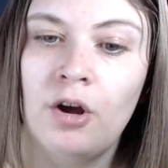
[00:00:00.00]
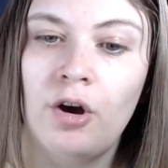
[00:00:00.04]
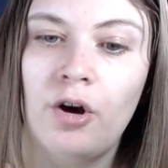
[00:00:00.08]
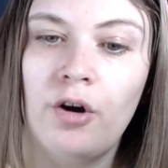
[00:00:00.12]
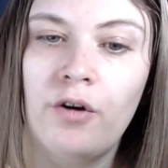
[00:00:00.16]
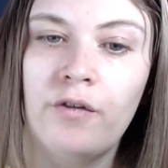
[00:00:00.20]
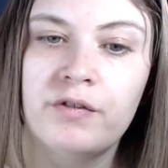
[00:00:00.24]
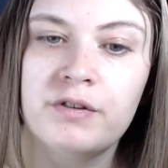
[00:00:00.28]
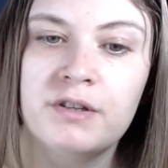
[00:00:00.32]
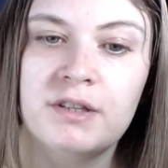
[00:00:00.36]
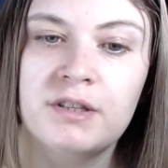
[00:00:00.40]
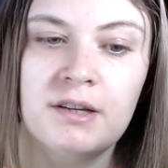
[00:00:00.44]

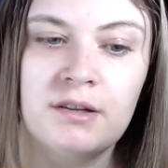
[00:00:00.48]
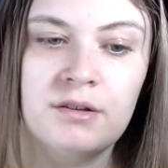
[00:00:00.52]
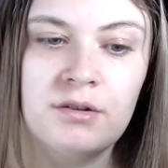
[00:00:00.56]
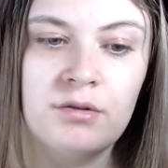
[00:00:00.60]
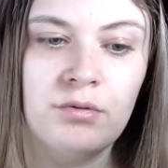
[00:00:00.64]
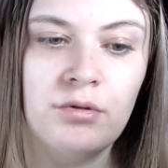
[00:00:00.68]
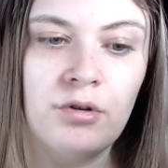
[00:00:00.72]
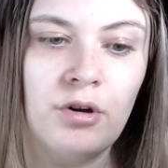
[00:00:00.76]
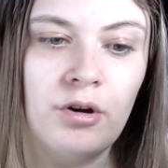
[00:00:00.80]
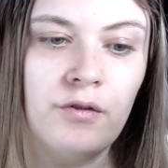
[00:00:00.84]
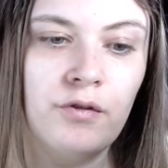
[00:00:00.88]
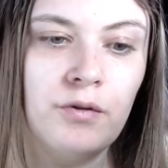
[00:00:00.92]
Obviously, as
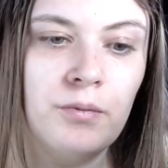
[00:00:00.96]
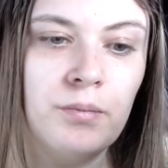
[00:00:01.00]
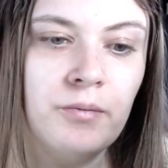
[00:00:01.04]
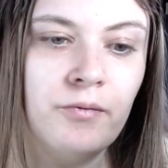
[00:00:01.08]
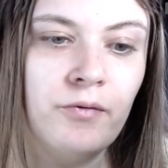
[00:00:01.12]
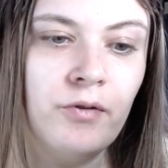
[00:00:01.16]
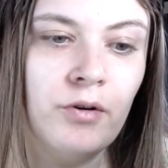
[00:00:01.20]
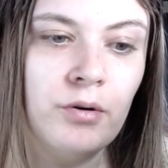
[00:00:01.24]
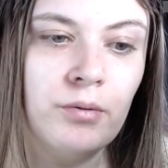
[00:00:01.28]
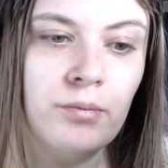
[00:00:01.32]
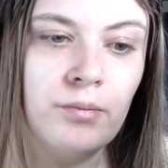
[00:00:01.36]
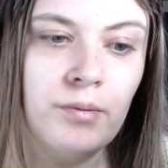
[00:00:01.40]
you'll know if you've been
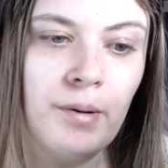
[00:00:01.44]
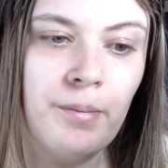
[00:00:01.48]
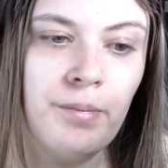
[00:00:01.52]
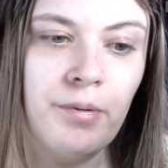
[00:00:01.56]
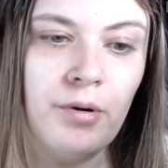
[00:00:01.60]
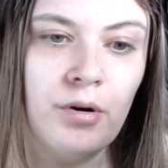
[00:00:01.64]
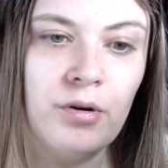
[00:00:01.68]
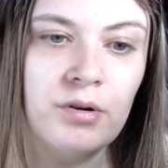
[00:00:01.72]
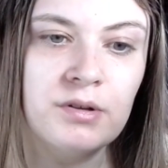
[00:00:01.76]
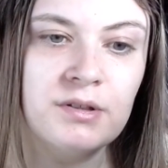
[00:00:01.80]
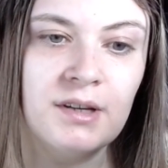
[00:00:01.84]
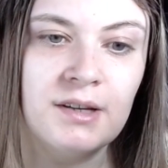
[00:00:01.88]
following my
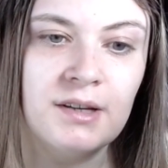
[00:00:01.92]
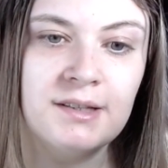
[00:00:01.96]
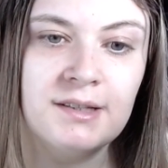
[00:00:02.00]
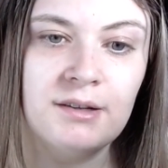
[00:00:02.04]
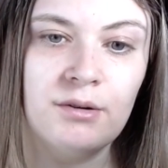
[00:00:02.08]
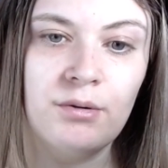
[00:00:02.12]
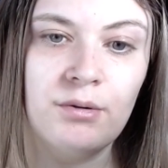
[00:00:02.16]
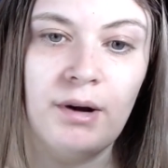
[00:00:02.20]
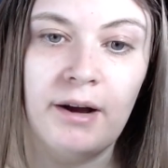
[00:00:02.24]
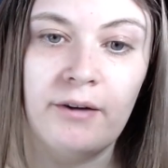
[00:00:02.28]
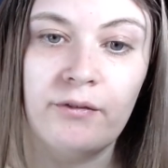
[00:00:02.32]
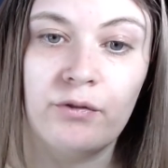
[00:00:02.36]
blogs, I
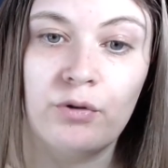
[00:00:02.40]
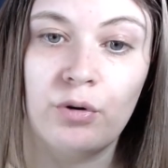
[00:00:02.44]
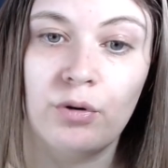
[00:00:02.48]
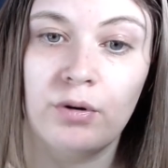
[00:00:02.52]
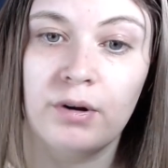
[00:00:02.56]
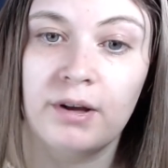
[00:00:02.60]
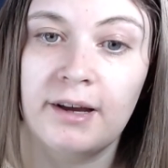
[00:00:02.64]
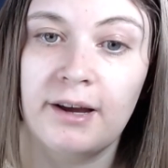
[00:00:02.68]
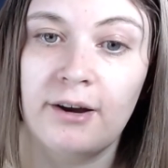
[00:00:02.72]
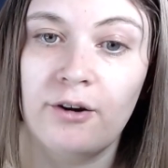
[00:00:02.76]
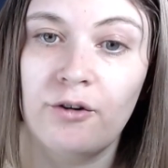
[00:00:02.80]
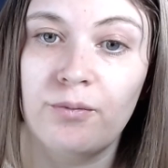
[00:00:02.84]
still have
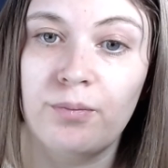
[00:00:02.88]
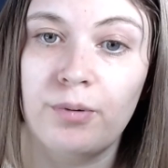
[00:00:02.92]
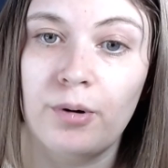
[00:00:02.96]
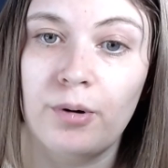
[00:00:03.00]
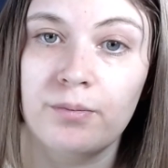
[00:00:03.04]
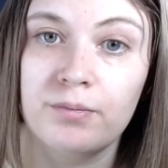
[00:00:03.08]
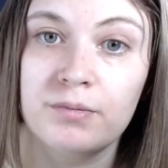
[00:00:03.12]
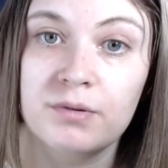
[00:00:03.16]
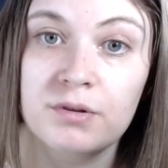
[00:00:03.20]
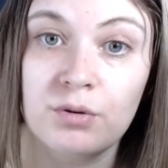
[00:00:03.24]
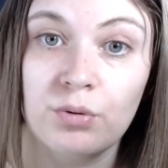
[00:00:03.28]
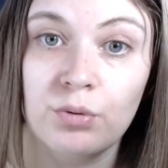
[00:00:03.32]
chronic health
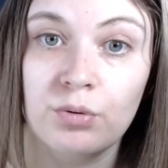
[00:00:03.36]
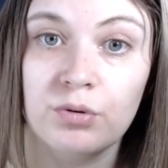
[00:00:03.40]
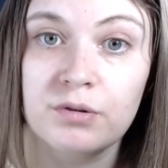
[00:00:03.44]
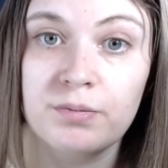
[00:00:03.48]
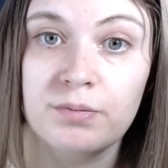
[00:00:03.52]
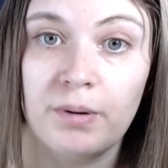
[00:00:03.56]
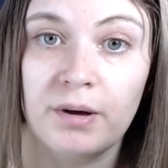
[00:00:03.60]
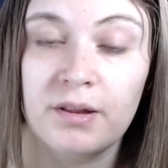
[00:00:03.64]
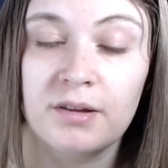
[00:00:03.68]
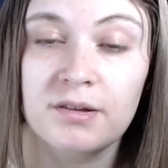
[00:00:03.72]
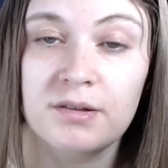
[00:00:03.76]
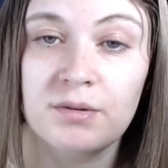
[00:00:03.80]
problems caused
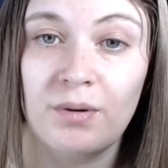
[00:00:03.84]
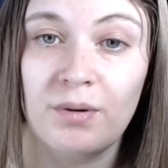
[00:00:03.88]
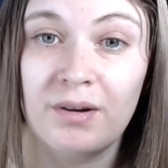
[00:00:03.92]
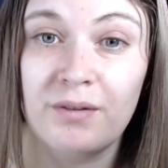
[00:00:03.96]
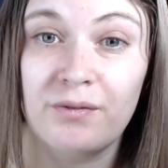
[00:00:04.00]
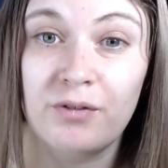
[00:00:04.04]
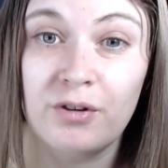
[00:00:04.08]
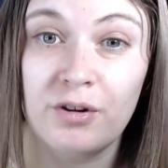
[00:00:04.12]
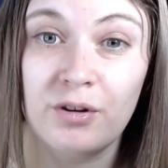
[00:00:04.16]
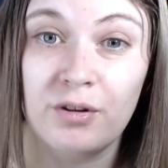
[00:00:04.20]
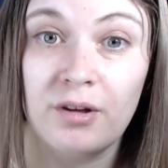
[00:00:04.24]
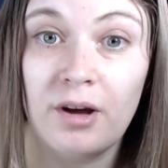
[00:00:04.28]
by the swine
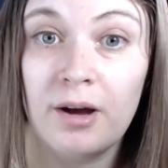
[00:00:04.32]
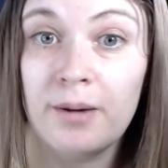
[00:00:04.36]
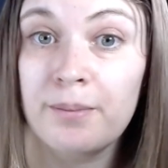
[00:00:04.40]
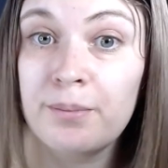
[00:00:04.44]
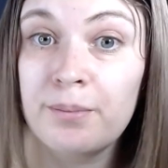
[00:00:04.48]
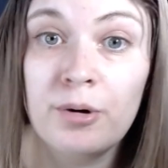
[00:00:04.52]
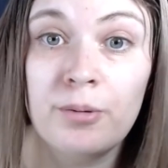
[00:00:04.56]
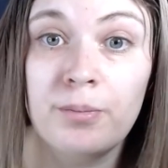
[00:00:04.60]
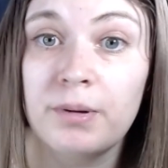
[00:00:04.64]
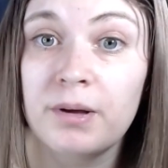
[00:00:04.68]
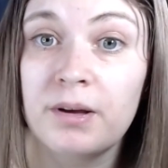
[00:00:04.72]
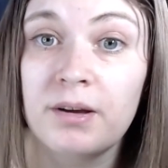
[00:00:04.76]
flu that I'm
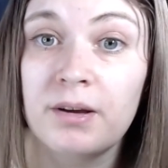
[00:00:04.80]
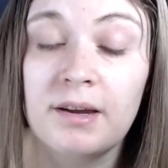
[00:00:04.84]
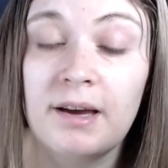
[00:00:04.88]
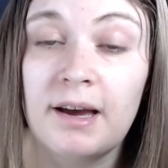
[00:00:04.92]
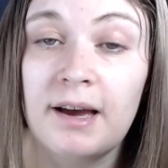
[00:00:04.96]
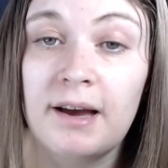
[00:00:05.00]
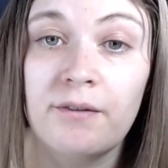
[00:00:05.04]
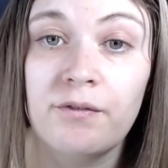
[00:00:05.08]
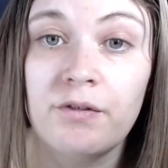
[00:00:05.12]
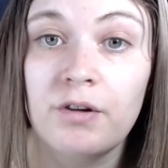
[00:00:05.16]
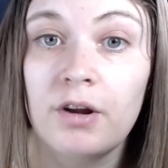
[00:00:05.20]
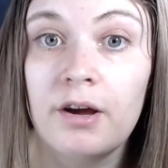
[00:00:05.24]
probably going to
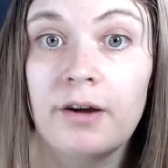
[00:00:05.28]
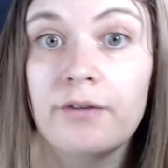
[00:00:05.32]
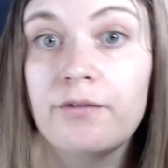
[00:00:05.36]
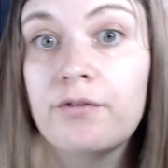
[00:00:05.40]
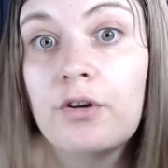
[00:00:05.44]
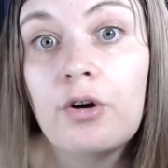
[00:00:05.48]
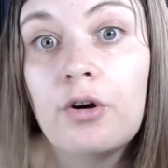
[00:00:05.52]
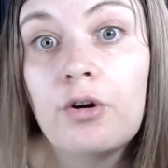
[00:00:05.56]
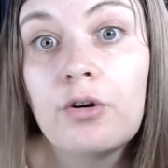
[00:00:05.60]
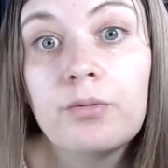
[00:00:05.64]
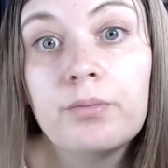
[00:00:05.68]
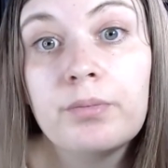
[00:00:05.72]
have
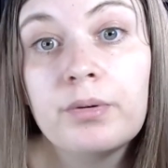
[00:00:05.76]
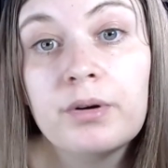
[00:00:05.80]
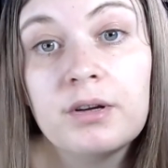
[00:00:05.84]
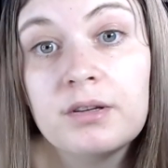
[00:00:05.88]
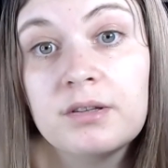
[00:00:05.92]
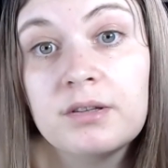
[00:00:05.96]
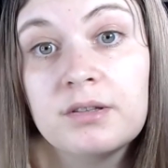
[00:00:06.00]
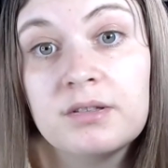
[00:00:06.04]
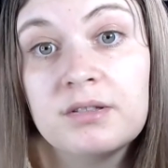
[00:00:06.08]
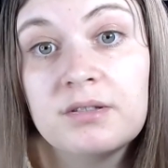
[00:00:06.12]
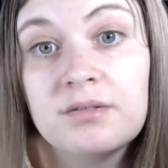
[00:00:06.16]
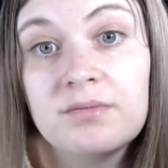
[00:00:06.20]
lifelong
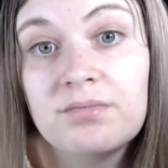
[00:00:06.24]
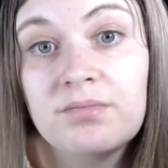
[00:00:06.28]
because